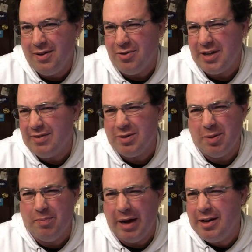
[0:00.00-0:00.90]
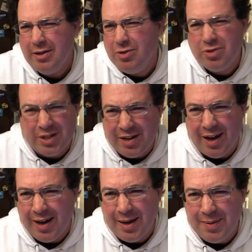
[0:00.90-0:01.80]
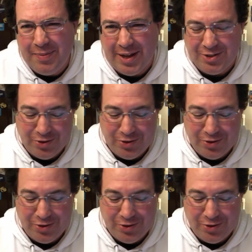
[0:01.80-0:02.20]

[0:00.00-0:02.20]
Don't you have something better to do with your time that